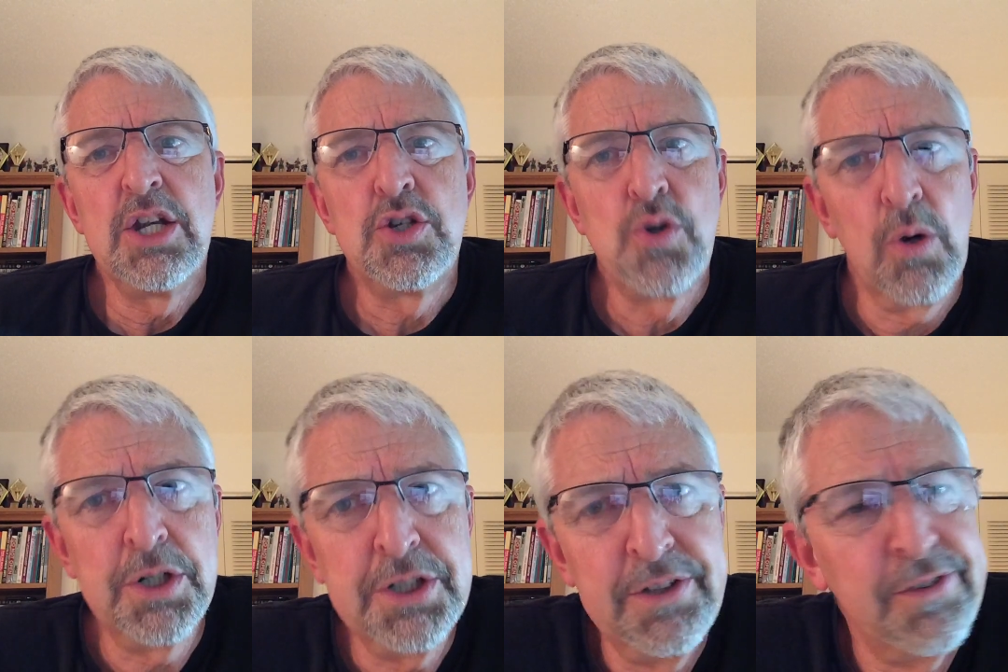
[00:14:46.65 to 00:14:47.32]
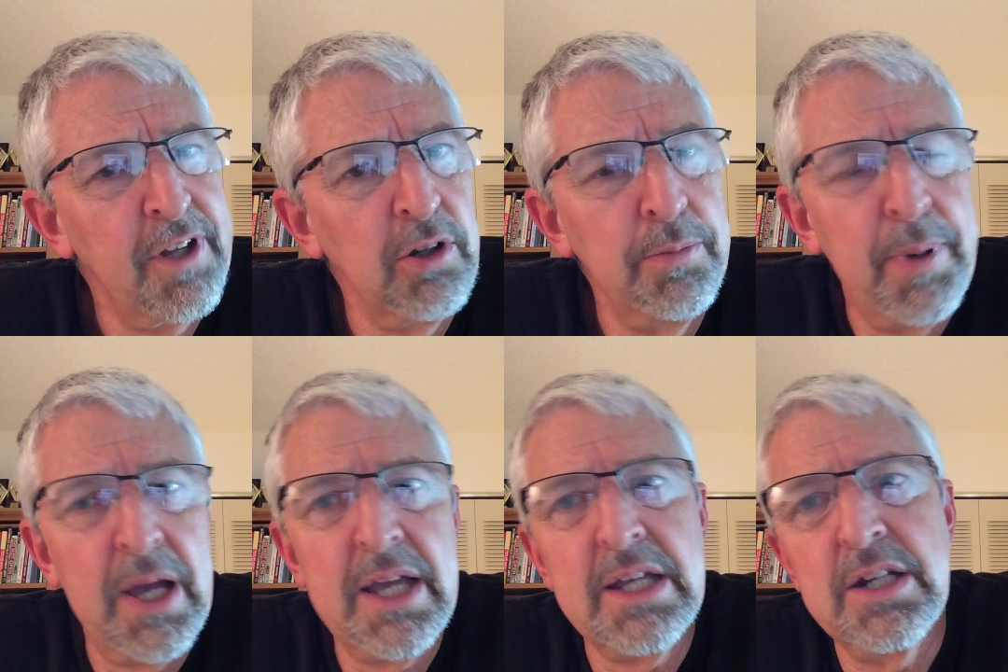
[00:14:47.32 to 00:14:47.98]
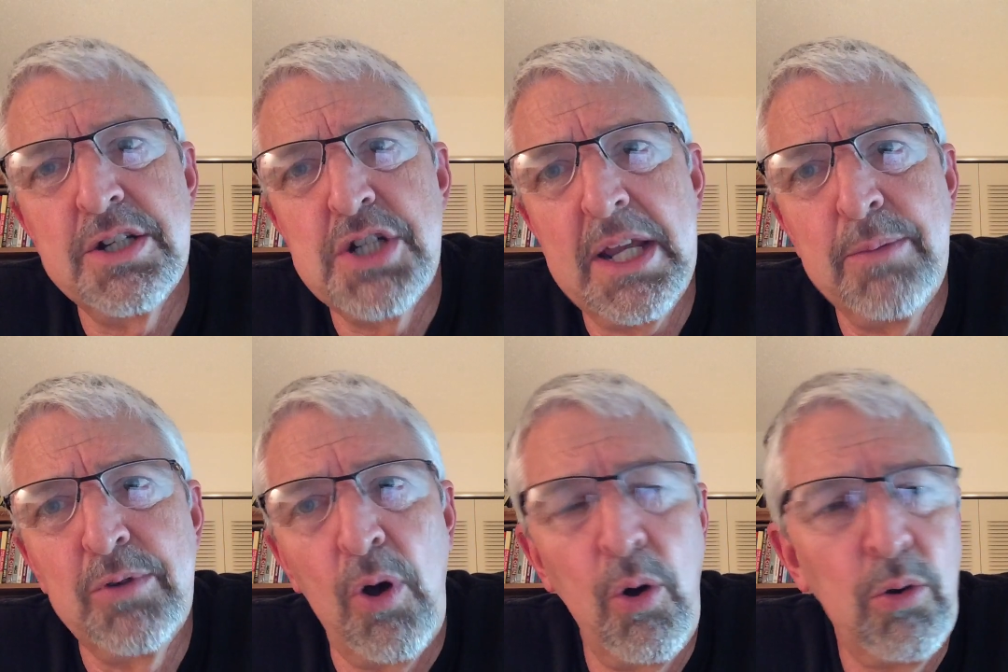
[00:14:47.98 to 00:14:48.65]
Georgia is settled by
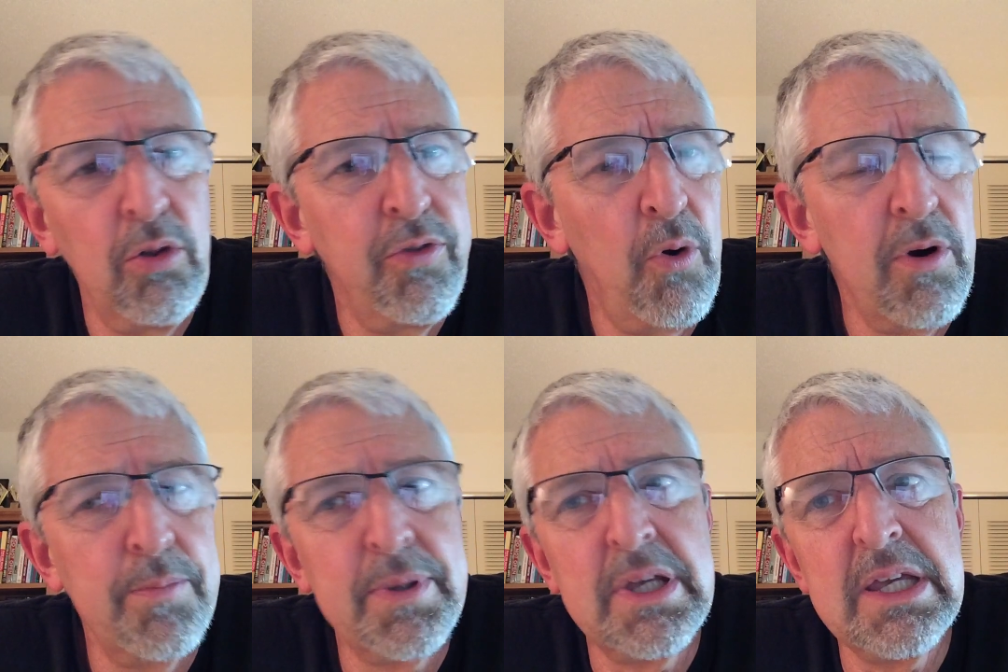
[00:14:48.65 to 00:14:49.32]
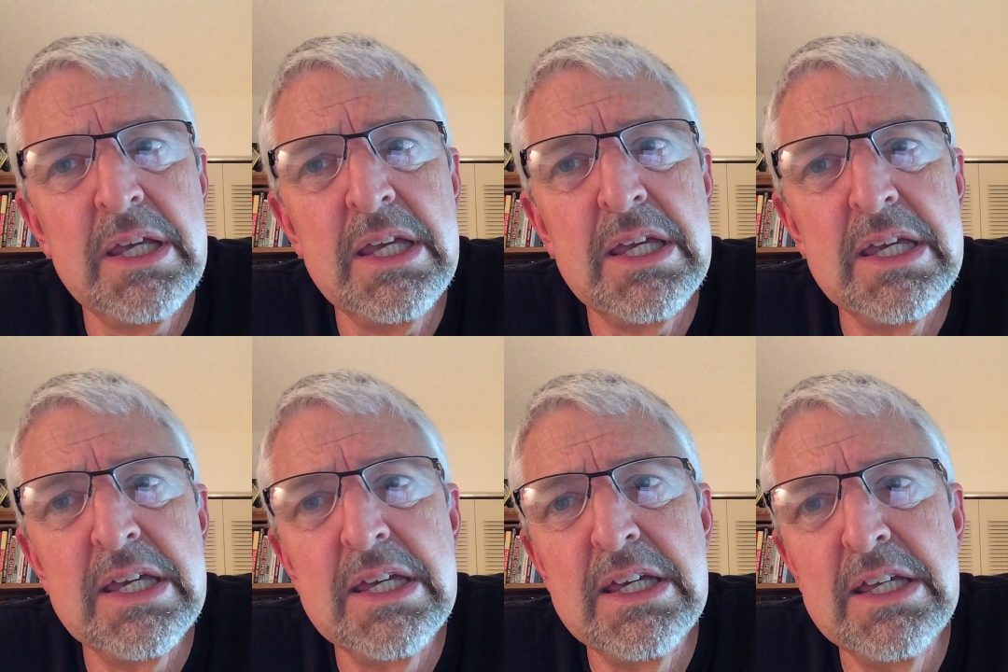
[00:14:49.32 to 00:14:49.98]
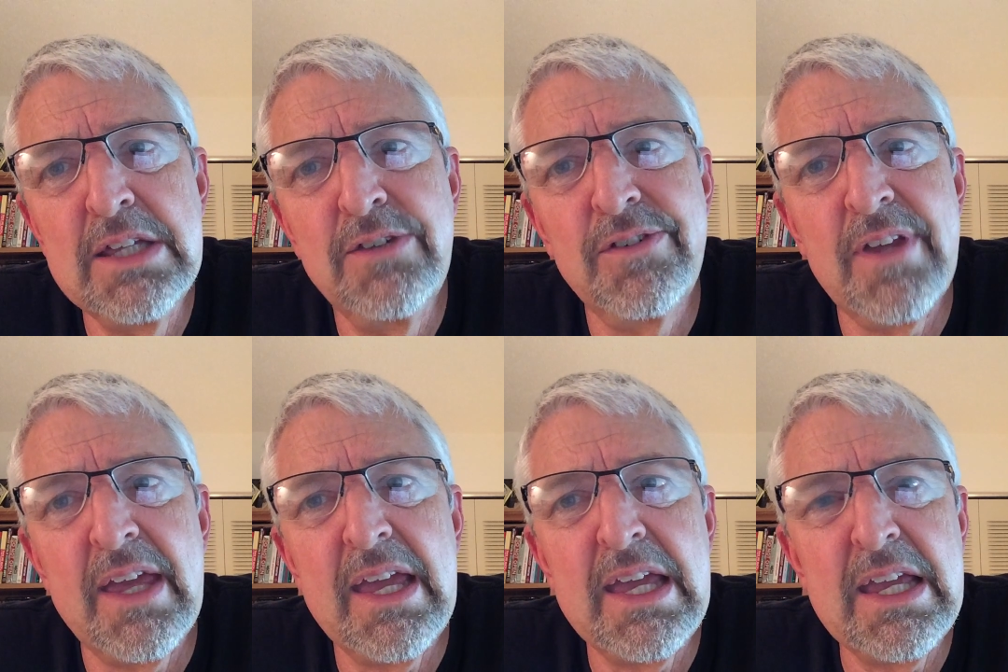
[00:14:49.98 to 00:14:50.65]
James Oglethorpe. He is
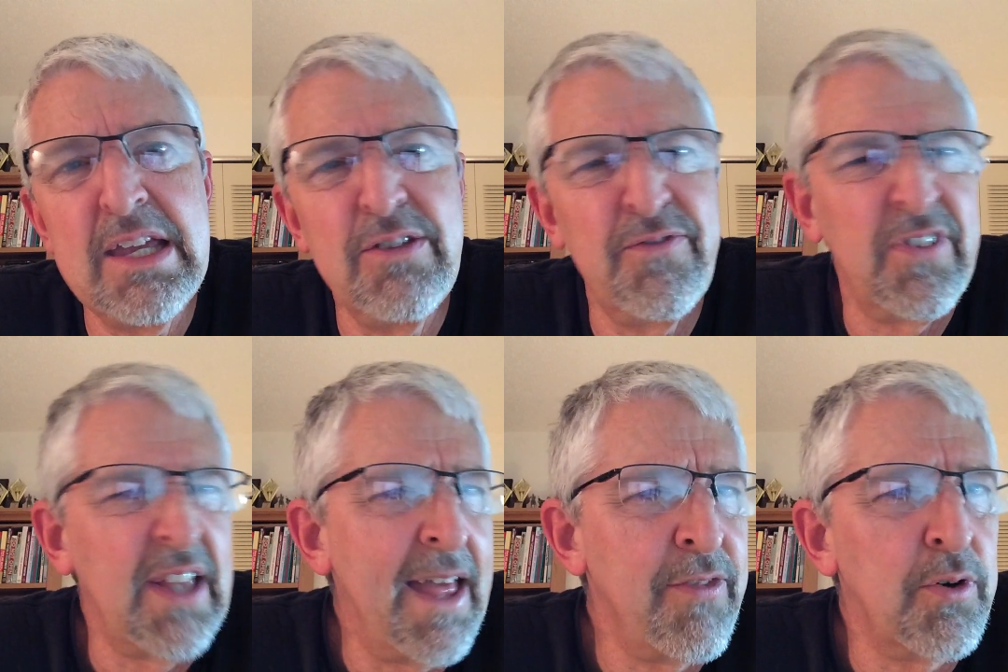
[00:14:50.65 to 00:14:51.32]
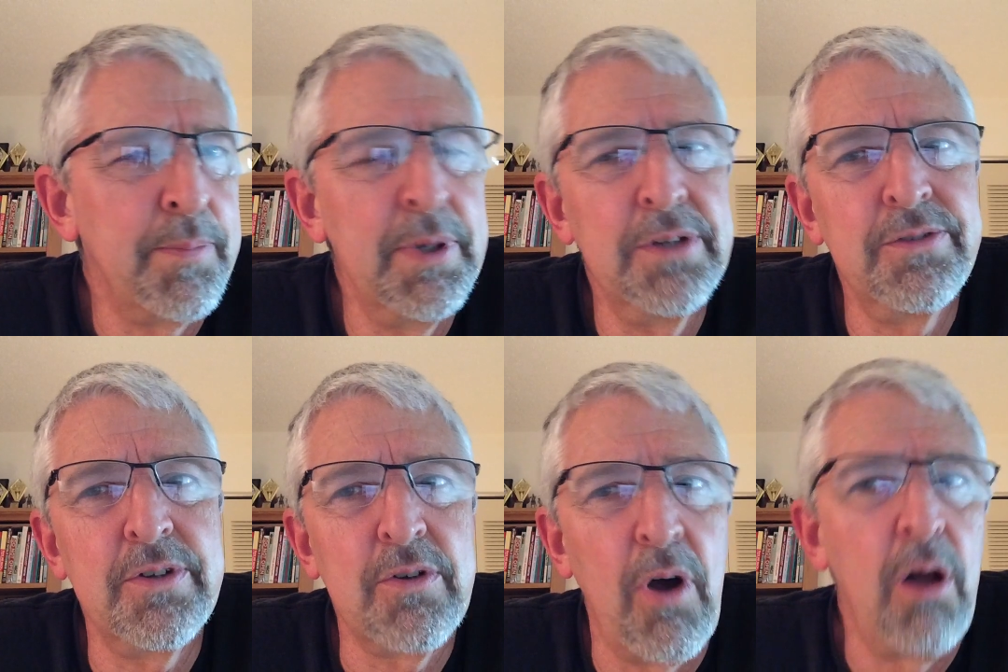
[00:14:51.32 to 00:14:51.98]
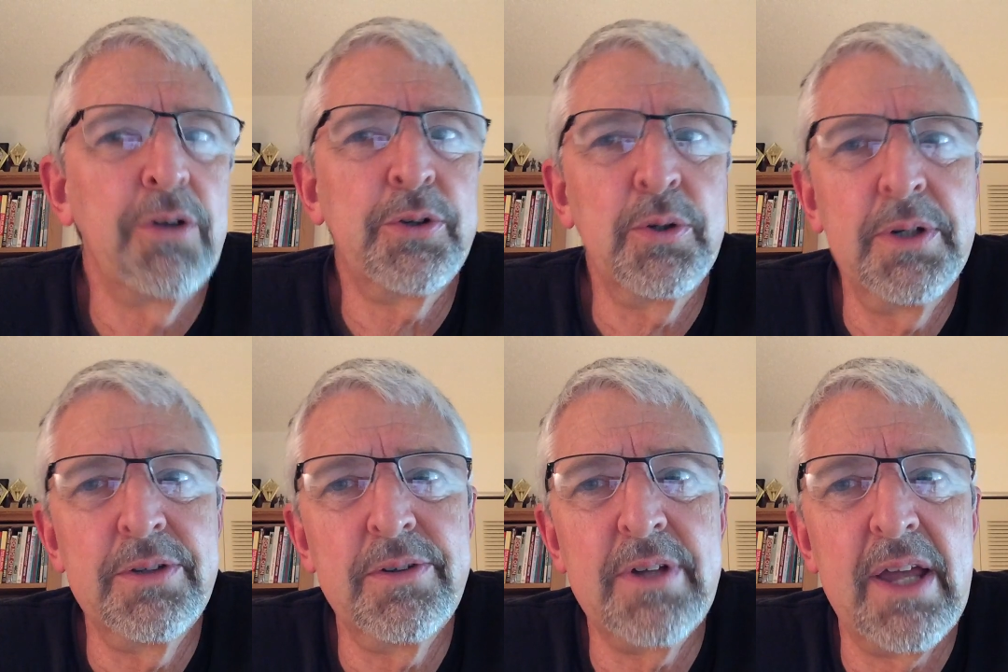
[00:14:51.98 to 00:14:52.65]
a philanthropist, an
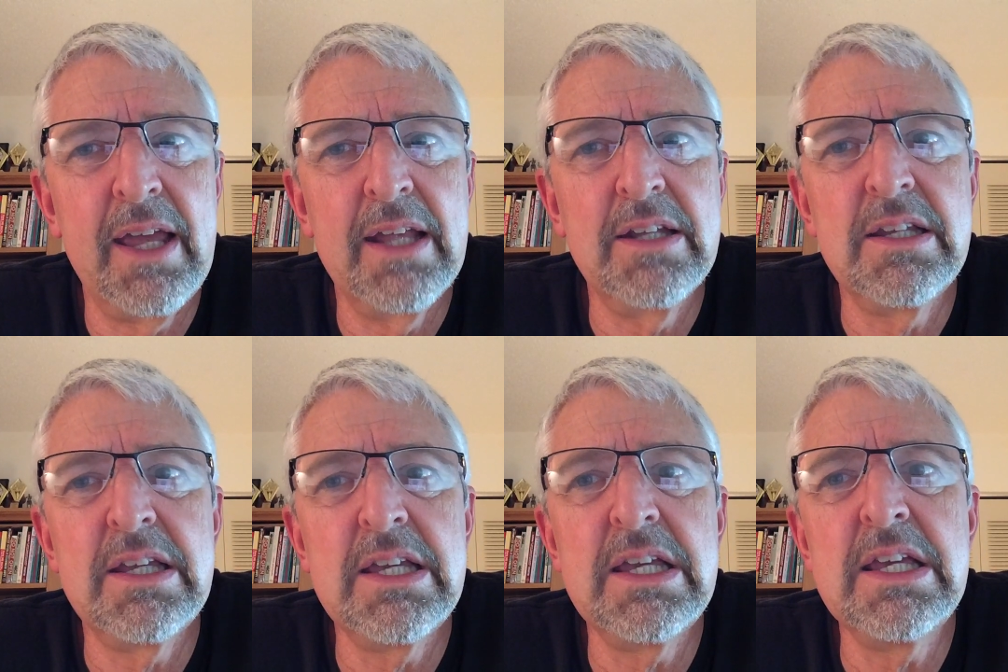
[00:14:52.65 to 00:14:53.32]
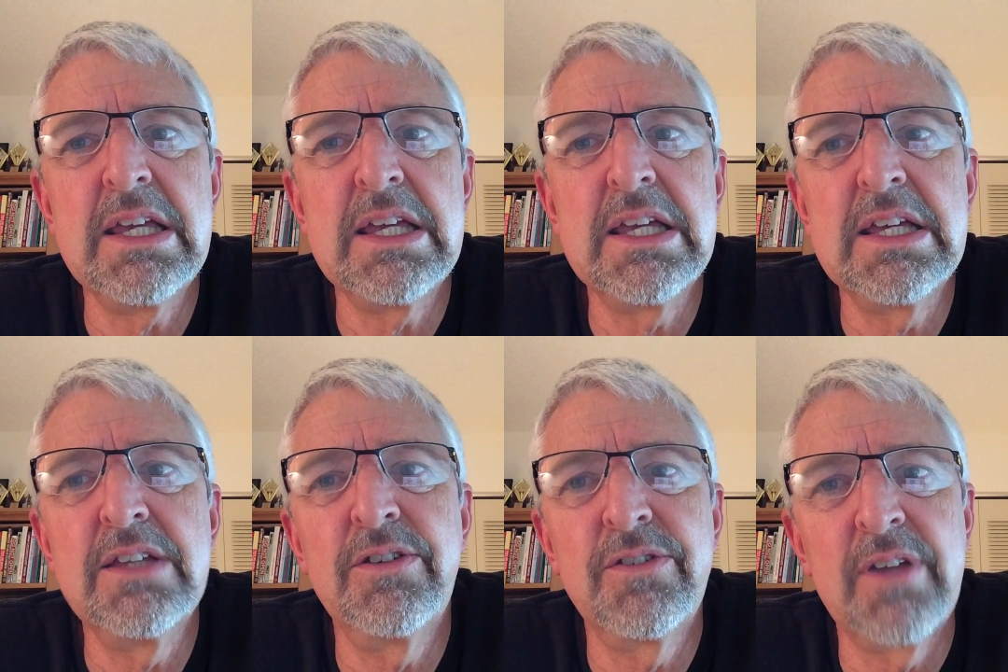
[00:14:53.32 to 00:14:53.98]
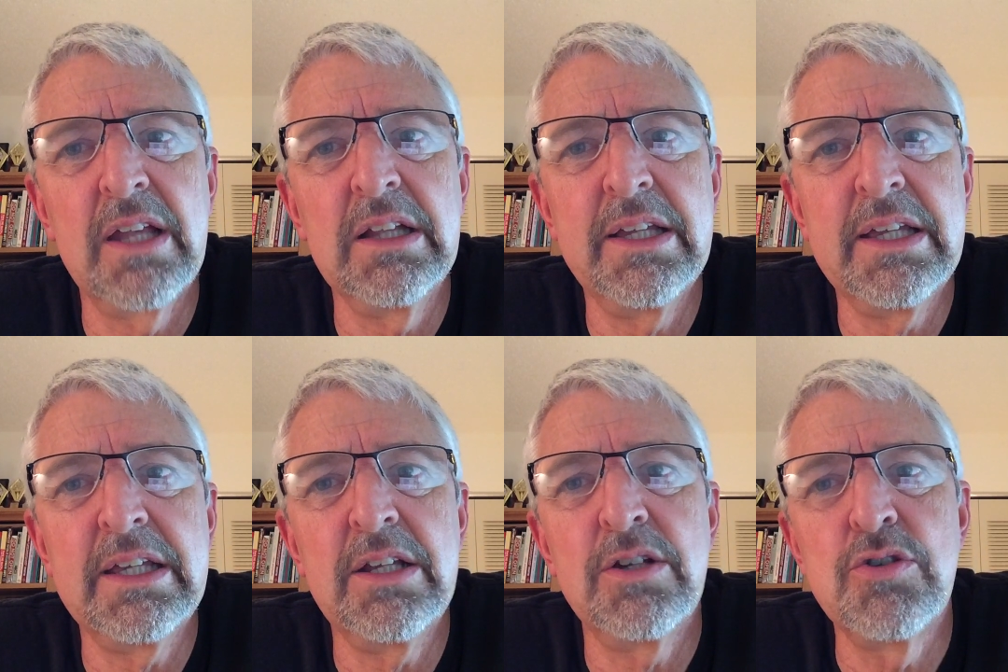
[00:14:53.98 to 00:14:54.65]
altruist, and he is
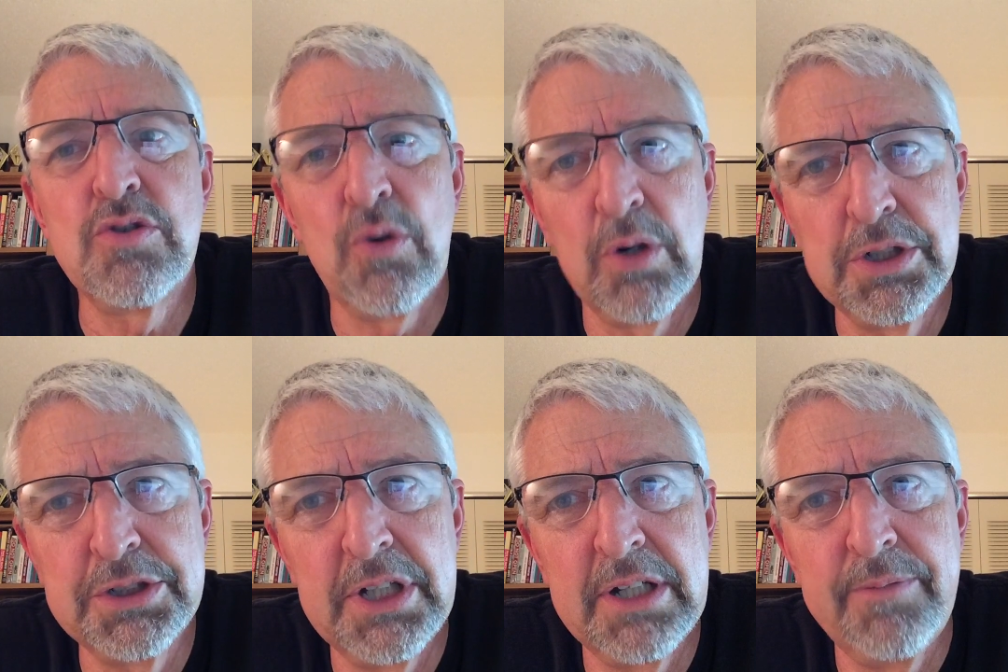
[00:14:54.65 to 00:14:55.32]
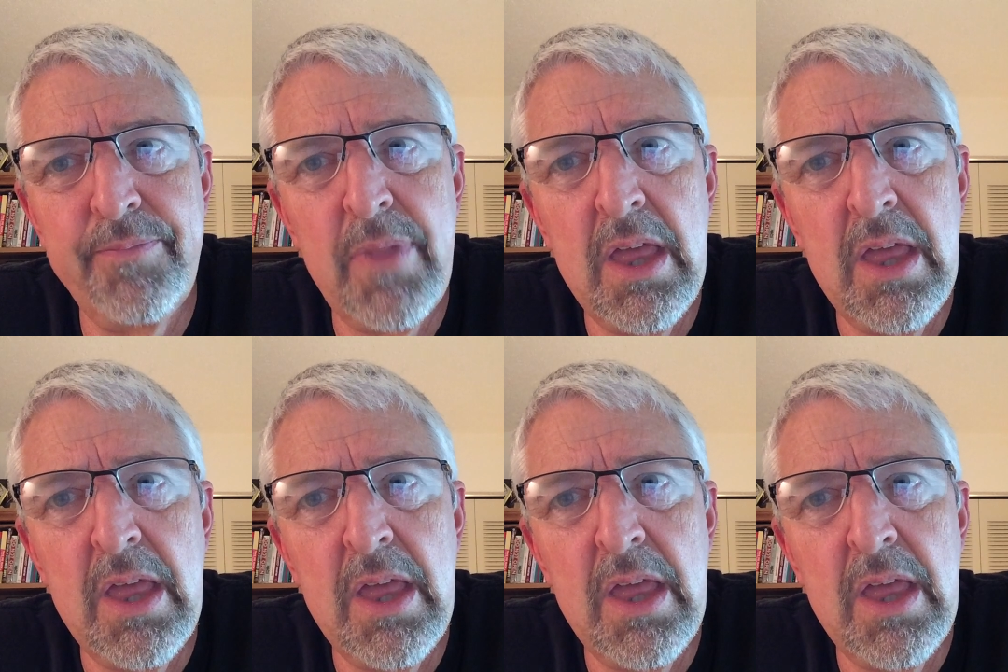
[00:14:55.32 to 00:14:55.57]
settling Georgia